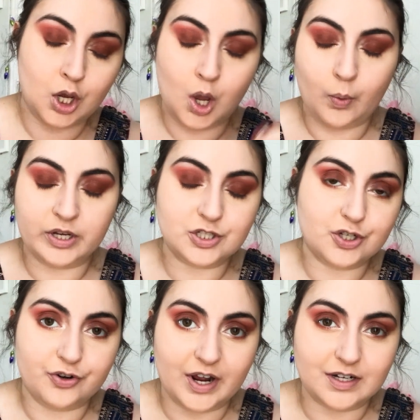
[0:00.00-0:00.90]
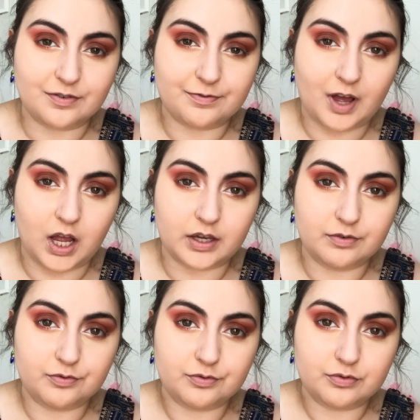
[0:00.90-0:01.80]
going to your 9 to
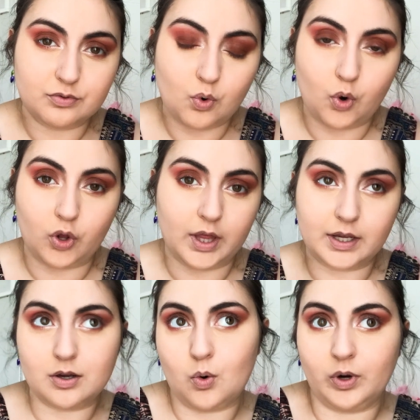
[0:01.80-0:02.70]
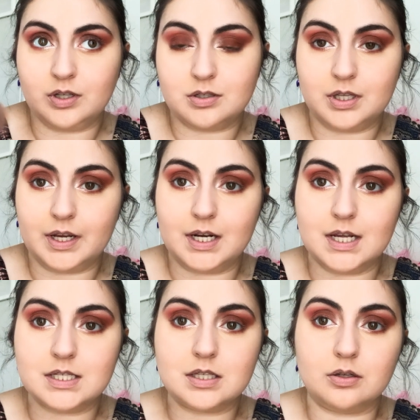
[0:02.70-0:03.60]
5 or like going to like a
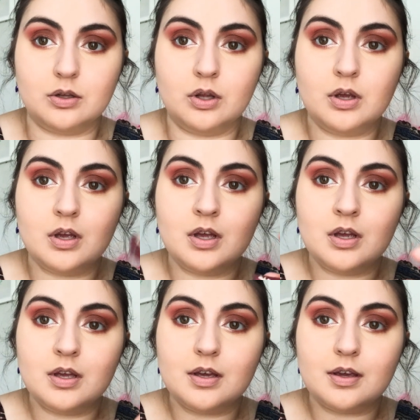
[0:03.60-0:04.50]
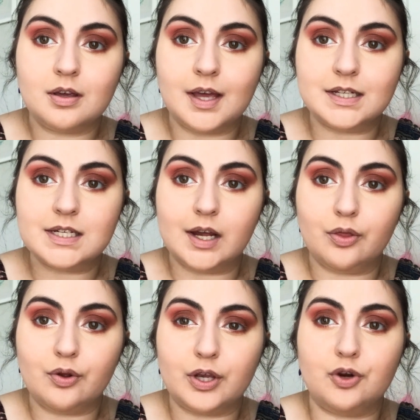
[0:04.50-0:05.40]
nice little get
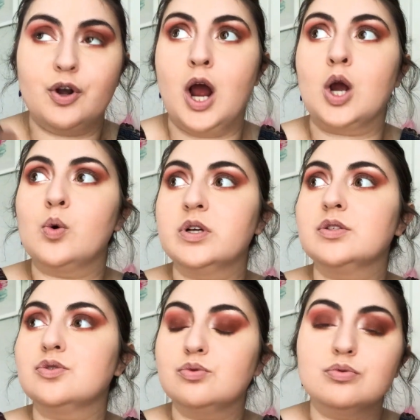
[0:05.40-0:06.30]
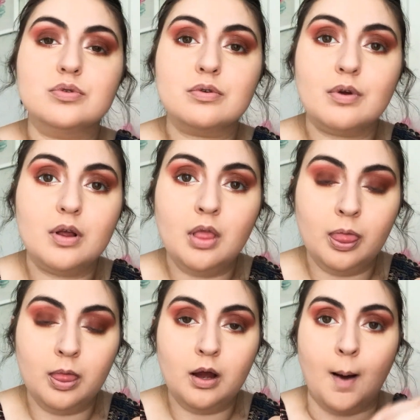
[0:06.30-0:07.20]
together. Like you're not going to
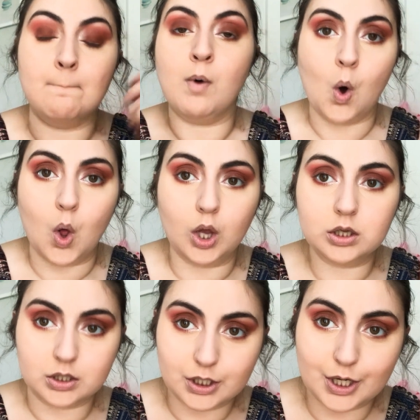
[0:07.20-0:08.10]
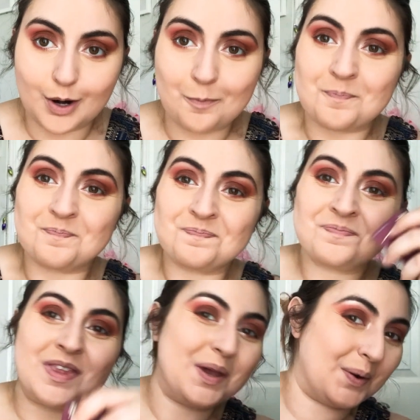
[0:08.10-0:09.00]
a ball, you know?
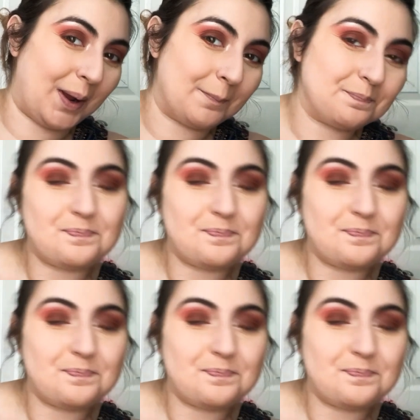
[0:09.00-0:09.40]
Okay.